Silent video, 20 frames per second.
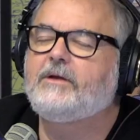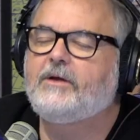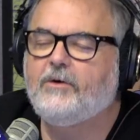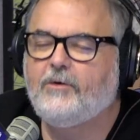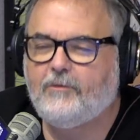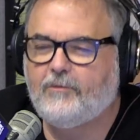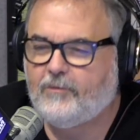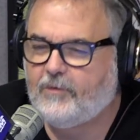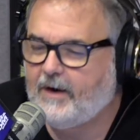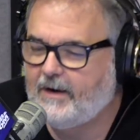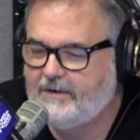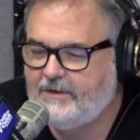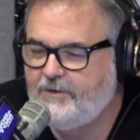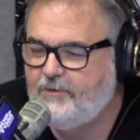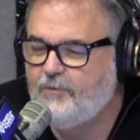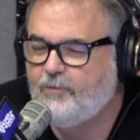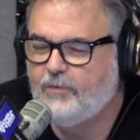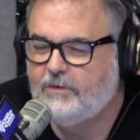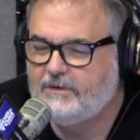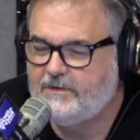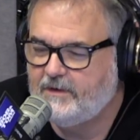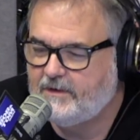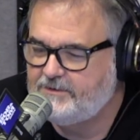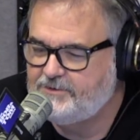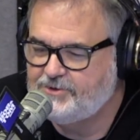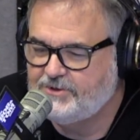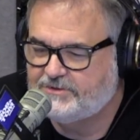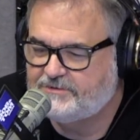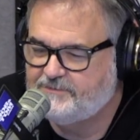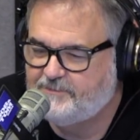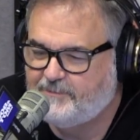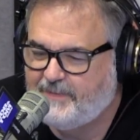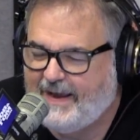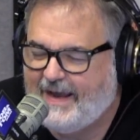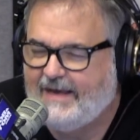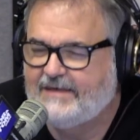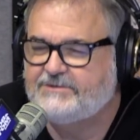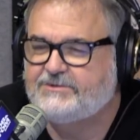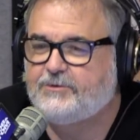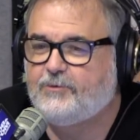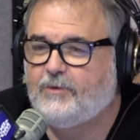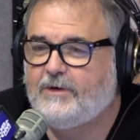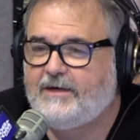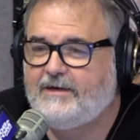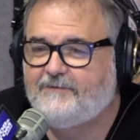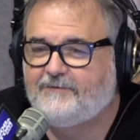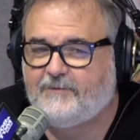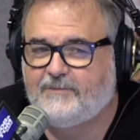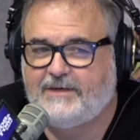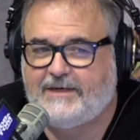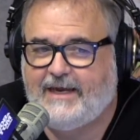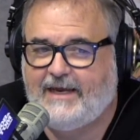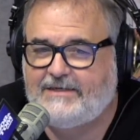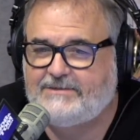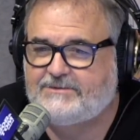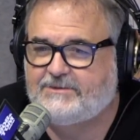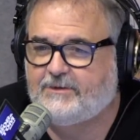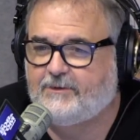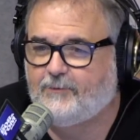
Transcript: go right... You would just pass away from a case of the